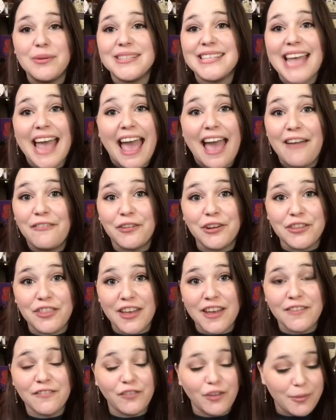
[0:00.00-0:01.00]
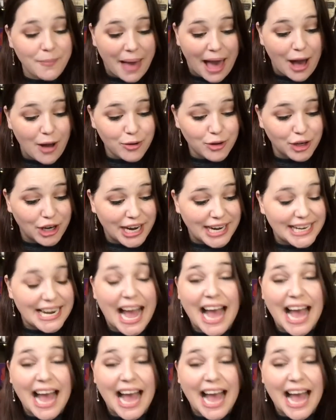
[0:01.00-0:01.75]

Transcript: was everything from OwlCrate.